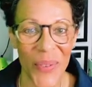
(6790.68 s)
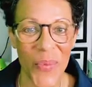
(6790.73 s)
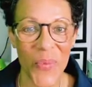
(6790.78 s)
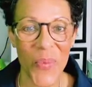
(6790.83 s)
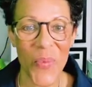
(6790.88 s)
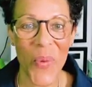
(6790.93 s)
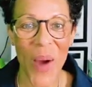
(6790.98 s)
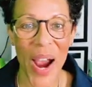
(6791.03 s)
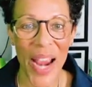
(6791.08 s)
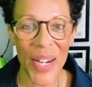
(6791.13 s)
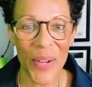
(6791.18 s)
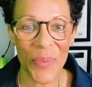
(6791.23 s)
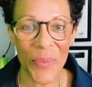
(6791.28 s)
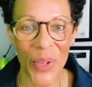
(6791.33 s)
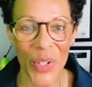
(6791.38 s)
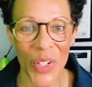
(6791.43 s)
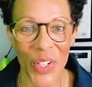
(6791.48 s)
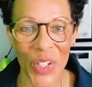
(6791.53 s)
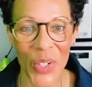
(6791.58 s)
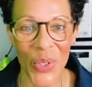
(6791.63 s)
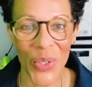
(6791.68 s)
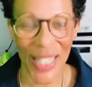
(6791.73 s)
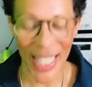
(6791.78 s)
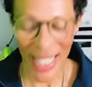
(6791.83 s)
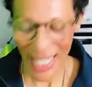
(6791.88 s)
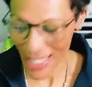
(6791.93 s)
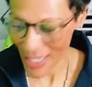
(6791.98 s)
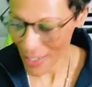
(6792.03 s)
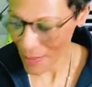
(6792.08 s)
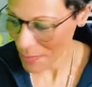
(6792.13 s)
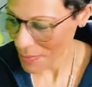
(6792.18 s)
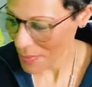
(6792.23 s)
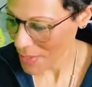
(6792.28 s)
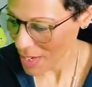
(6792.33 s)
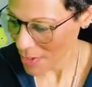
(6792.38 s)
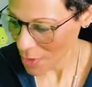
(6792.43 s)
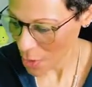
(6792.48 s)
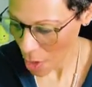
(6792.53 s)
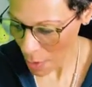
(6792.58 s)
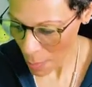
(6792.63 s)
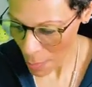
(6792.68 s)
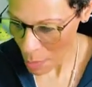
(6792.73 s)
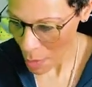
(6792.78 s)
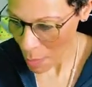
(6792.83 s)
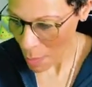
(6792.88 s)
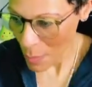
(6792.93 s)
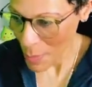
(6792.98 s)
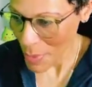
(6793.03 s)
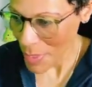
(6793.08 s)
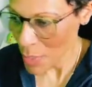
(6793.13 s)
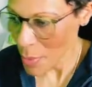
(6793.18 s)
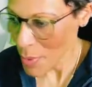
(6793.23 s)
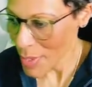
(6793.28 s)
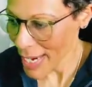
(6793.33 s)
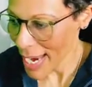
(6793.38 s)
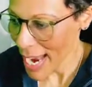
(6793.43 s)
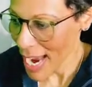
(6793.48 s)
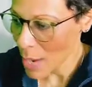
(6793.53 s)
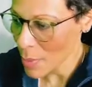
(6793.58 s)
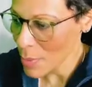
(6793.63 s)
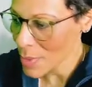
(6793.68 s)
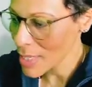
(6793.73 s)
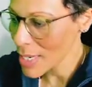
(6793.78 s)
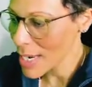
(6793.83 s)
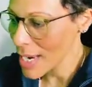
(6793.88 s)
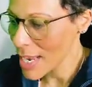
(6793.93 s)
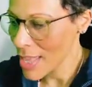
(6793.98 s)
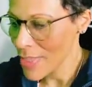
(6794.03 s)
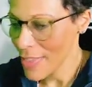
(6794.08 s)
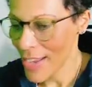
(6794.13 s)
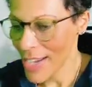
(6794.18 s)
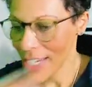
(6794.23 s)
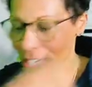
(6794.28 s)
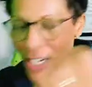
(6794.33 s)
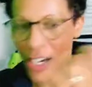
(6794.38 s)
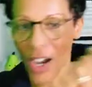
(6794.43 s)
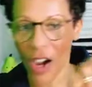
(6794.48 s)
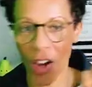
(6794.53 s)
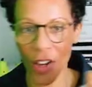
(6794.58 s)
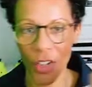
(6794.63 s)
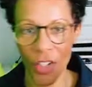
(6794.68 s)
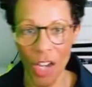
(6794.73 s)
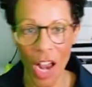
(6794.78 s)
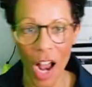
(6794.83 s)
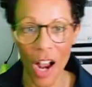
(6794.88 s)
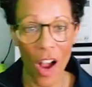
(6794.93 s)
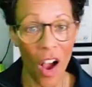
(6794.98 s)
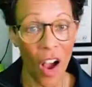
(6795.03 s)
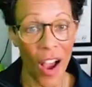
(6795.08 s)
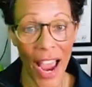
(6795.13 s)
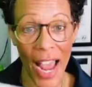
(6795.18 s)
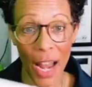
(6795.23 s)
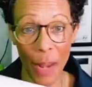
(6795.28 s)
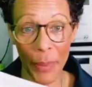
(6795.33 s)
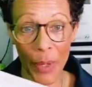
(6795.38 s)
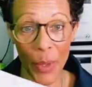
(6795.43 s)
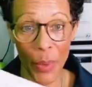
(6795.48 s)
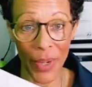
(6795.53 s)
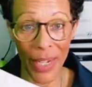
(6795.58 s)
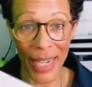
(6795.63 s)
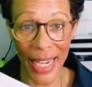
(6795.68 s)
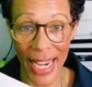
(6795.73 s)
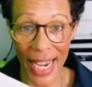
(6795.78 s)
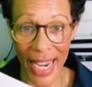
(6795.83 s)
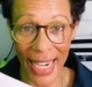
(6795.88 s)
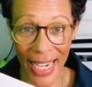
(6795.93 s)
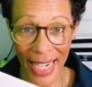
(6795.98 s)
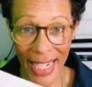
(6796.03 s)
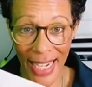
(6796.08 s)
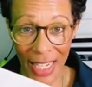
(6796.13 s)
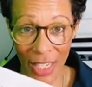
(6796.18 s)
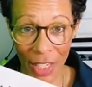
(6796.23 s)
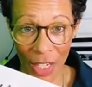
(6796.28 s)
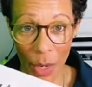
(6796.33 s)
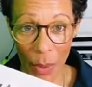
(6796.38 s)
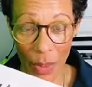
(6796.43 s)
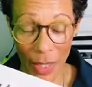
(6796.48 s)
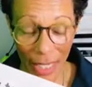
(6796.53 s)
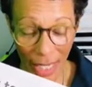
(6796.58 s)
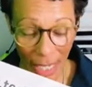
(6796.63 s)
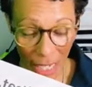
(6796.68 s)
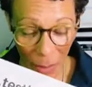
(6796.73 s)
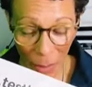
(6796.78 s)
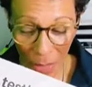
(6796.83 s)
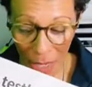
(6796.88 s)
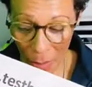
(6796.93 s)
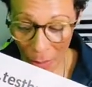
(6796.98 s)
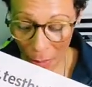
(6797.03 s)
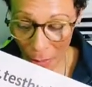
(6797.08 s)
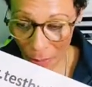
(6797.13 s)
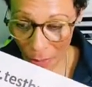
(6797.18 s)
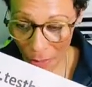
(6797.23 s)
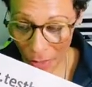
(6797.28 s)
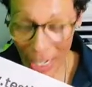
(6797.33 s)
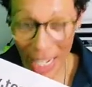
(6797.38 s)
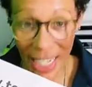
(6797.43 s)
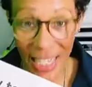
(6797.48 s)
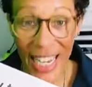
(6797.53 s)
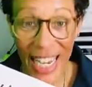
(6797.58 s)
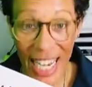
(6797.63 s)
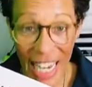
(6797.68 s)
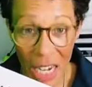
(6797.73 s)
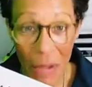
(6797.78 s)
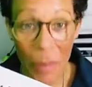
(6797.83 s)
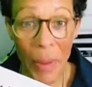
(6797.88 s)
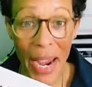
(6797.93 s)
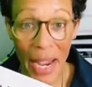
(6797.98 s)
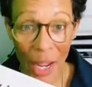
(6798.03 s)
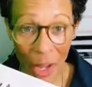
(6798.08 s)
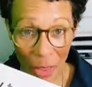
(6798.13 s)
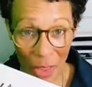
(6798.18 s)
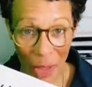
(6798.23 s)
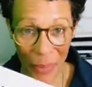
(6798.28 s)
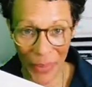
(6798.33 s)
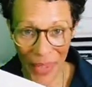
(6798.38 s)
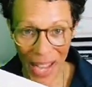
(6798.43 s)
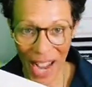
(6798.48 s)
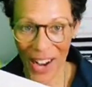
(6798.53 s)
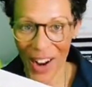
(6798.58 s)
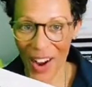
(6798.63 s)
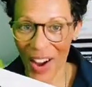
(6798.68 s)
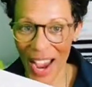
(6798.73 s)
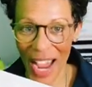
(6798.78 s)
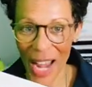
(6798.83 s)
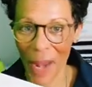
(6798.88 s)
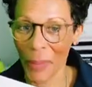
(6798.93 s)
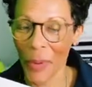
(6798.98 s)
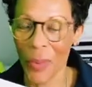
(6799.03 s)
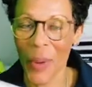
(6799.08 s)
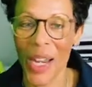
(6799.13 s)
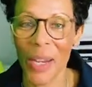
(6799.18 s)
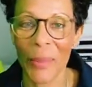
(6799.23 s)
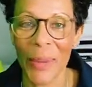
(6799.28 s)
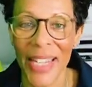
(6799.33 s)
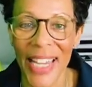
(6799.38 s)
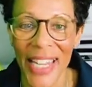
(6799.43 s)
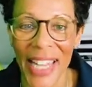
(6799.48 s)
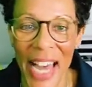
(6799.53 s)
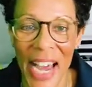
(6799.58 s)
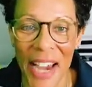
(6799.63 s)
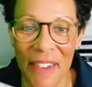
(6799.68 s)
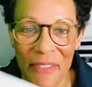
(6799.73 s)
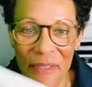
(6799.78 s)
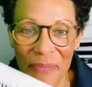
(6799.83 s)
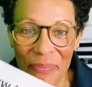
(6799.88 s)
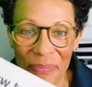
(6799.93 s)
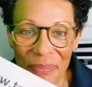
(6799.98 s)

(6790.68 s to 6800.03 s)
When would you listen? You've got a problem with your account, then you can't. I can't help you on here. You need to go to these people. You need to email them. I can't help you while I'm in a live.